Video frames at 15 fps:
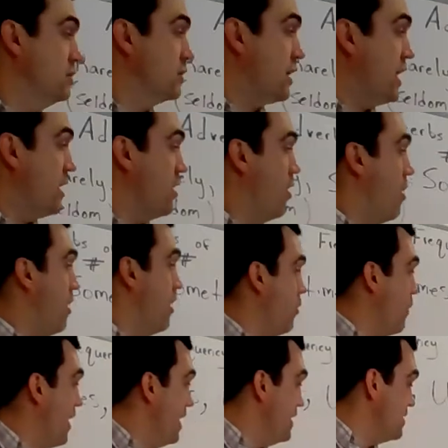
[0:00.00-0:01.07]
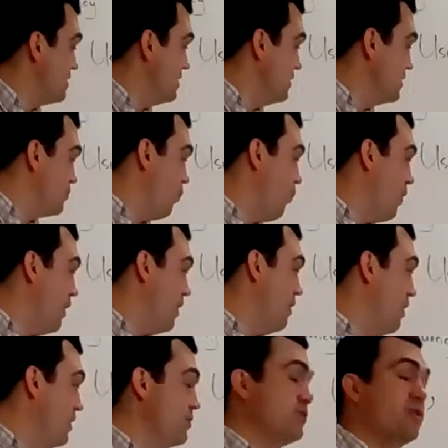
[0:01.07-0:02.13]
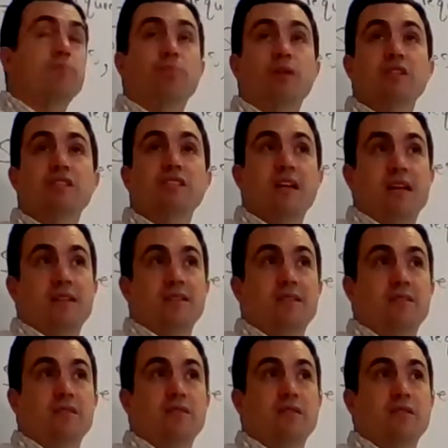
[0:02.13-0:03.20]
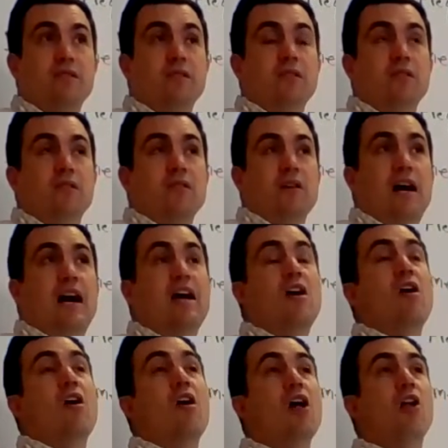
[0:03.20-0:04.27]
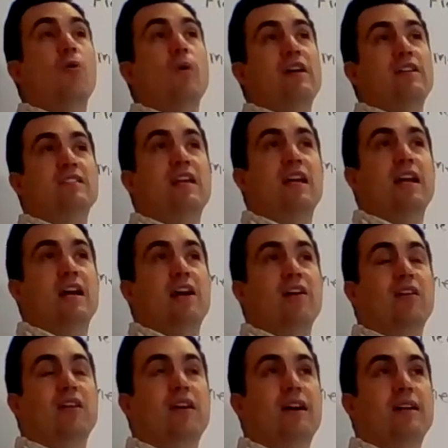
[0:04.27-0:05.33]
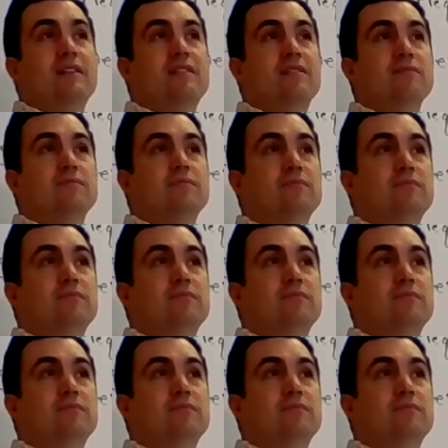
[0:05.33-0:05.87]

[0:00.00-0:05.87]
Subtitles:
Okay, always is 100%. I always get a haircut